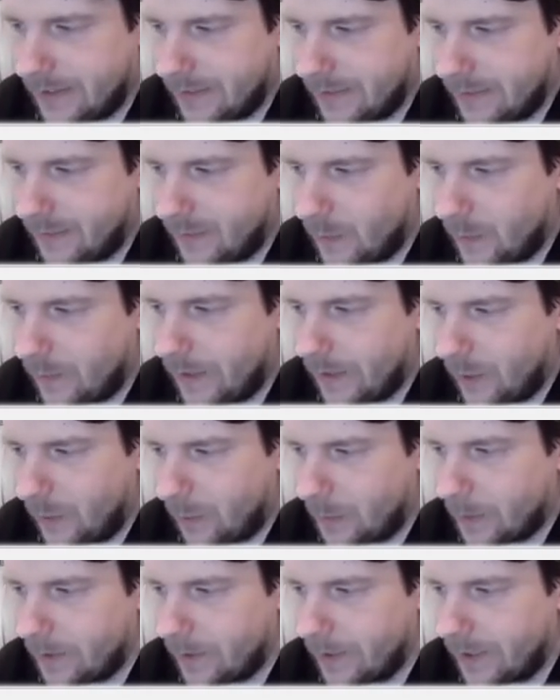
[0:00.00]
mobile
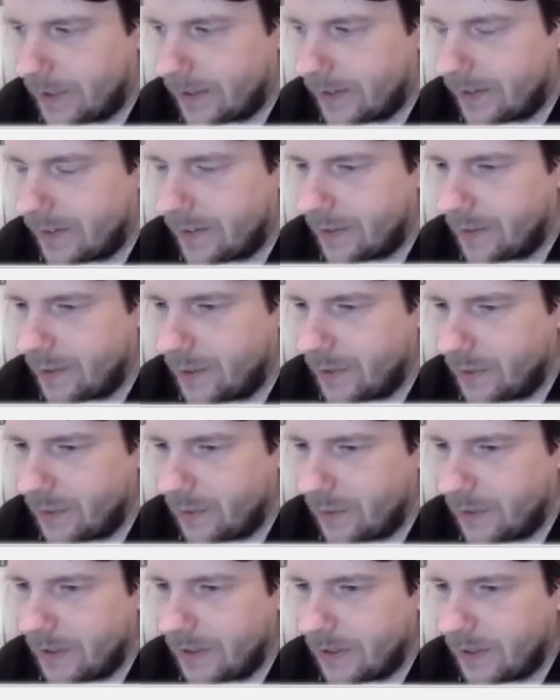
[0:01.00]
operators. So you
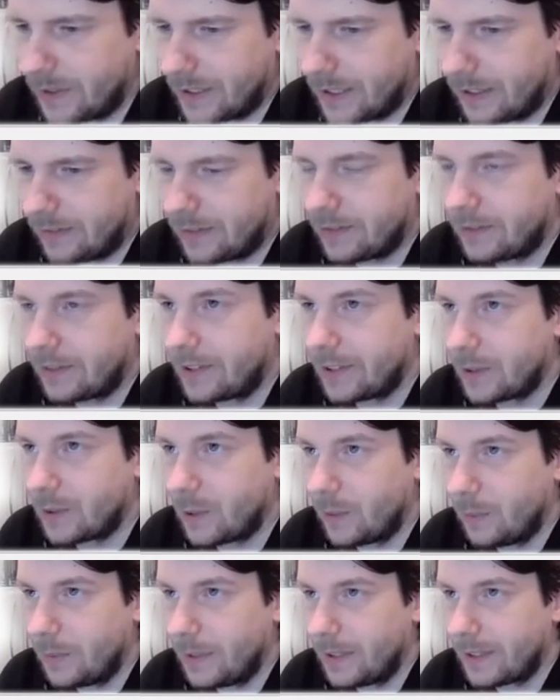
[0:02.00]
will not have a very
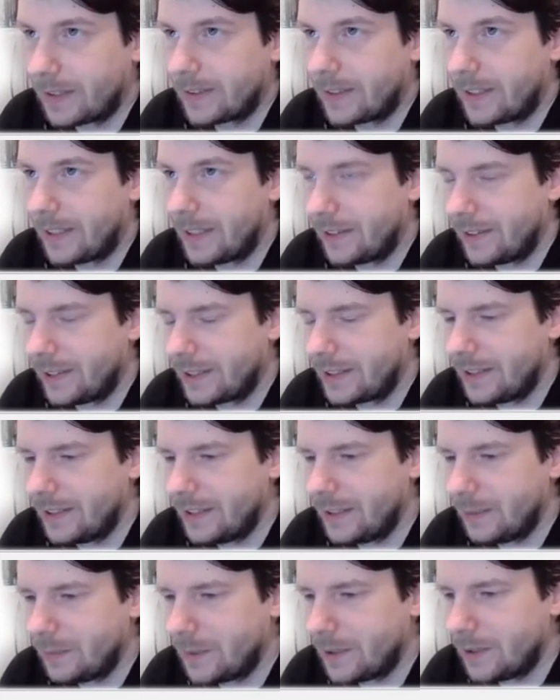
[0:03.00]
complex
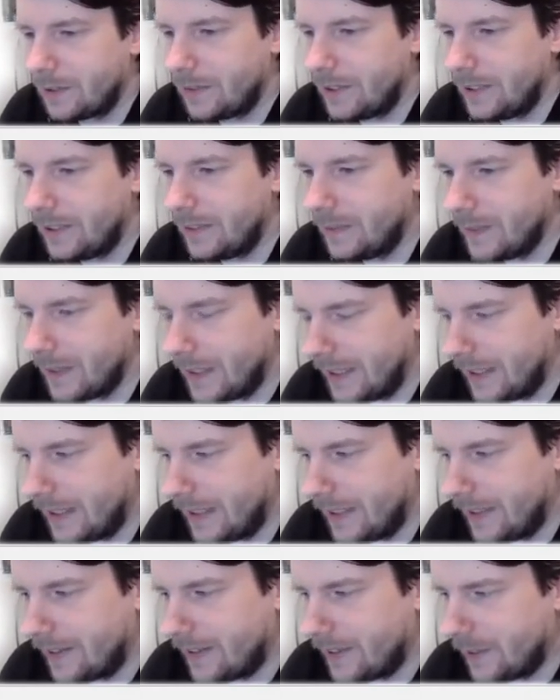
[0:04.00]
hierarchy in between.
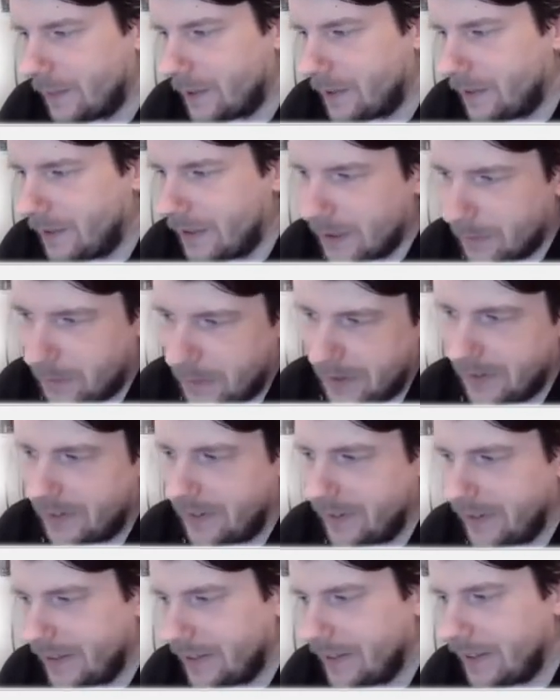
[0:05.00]
So between the
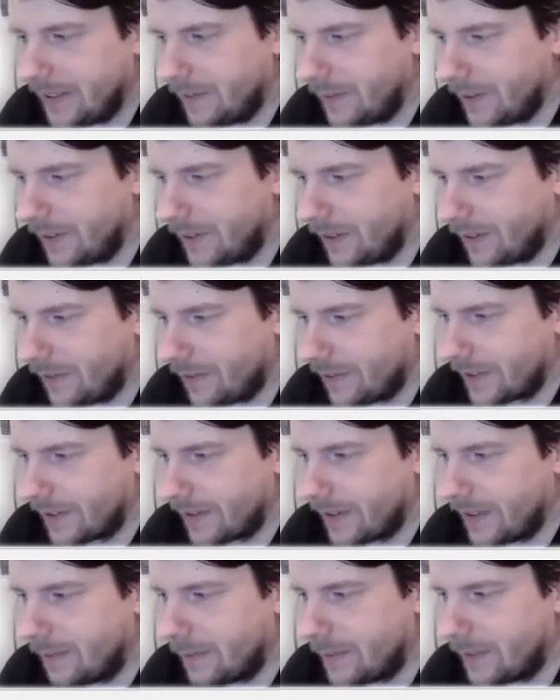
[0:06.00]
BSC and the MSC, for
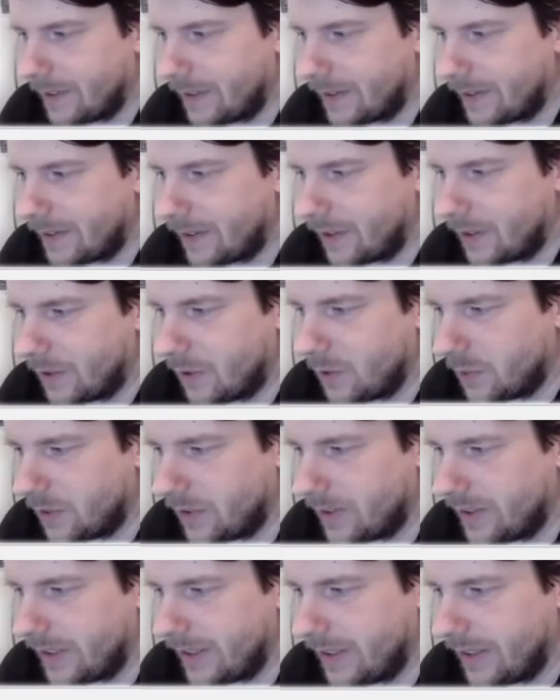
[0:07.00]
example, it's not
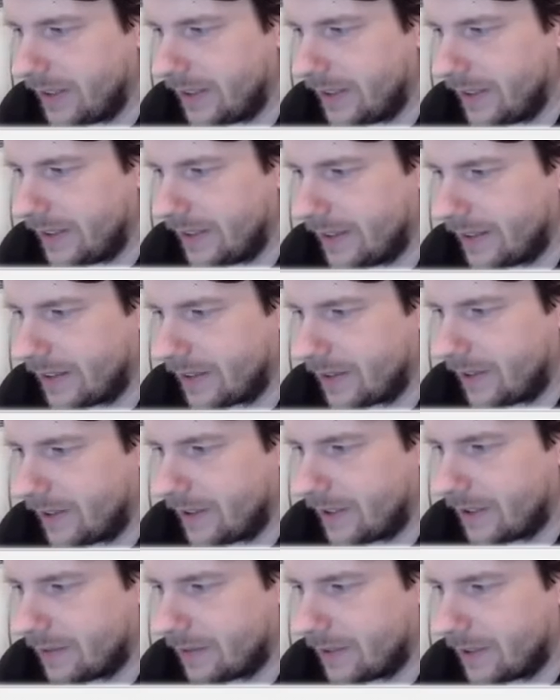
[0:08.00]
used in the core
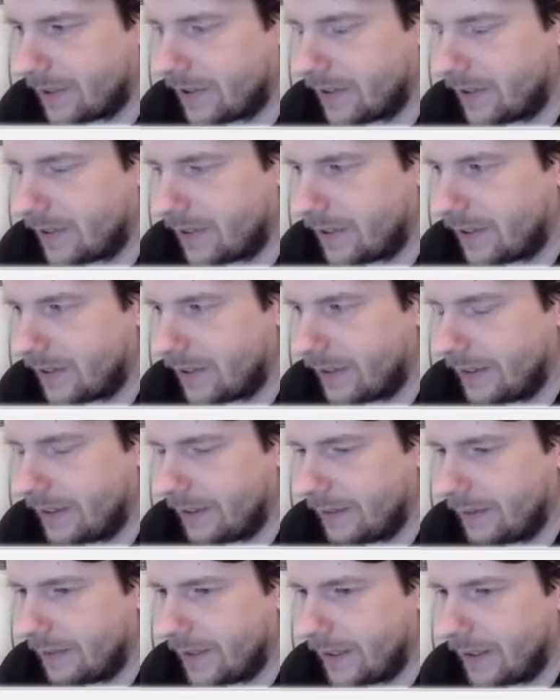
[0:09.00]
network or
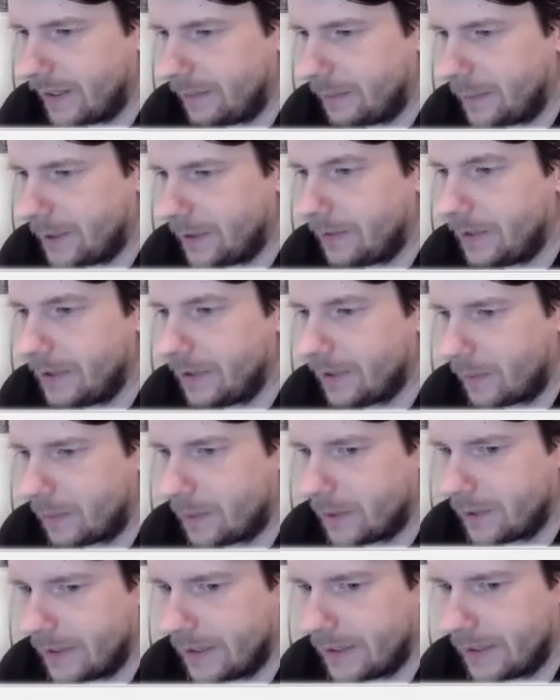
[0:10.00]
between
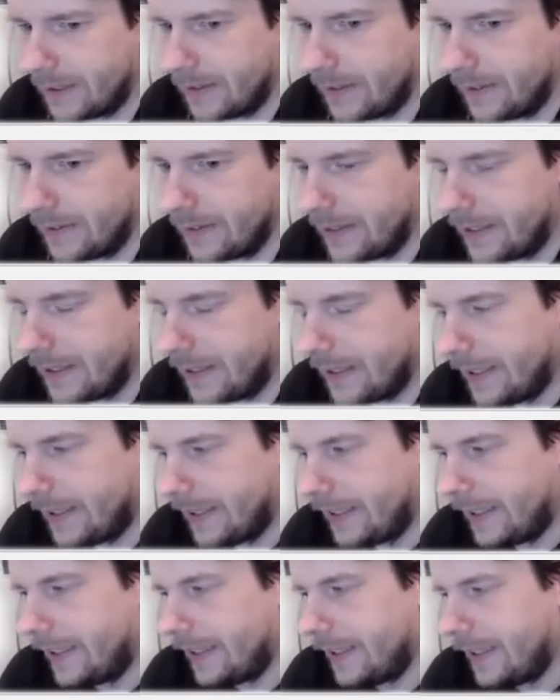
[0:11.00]
operators.
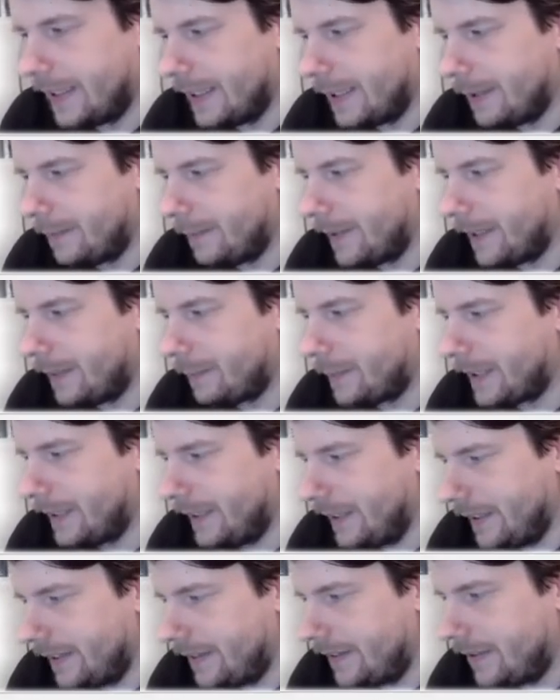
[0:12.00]
But
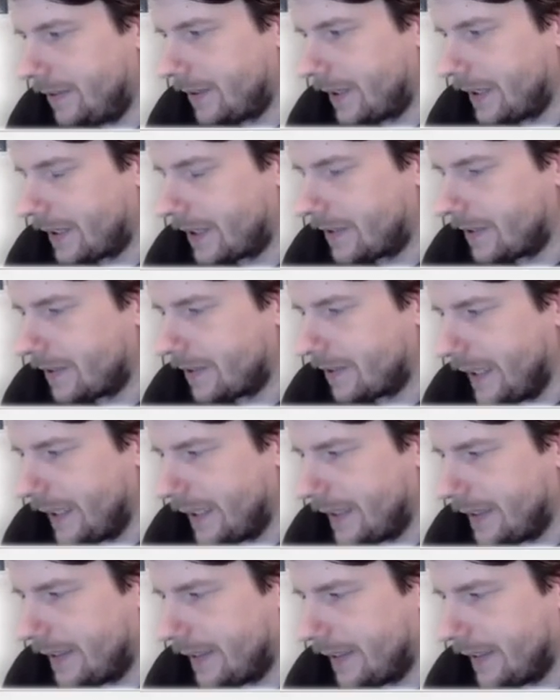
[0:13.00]
yes, you are
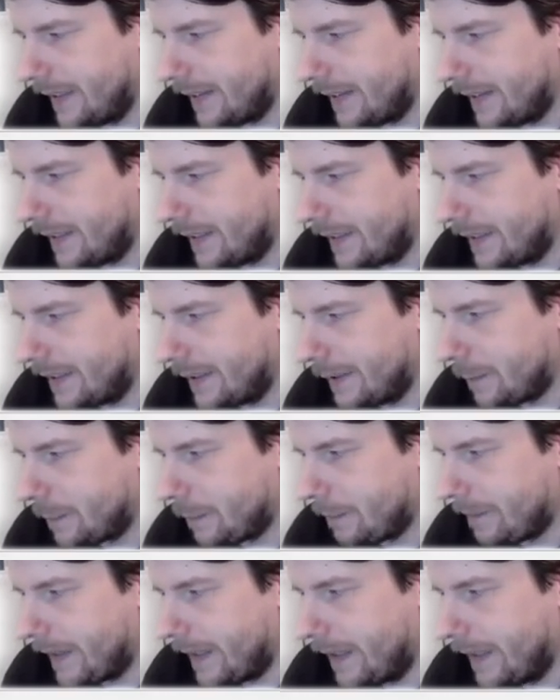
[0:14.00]
correct that
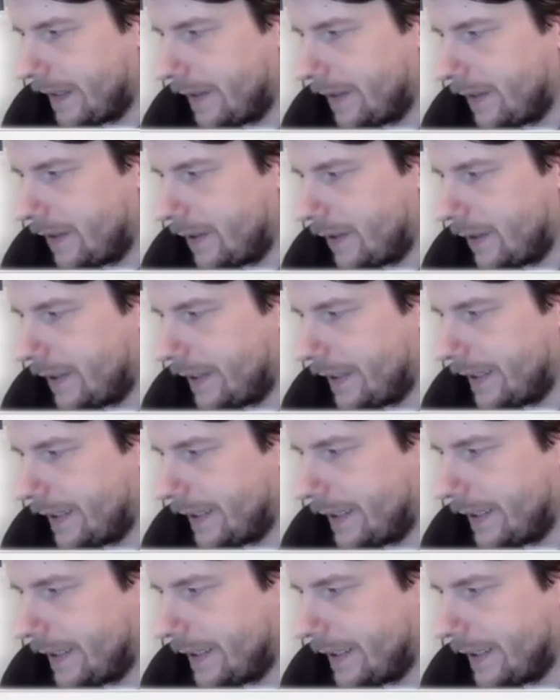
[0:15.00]
on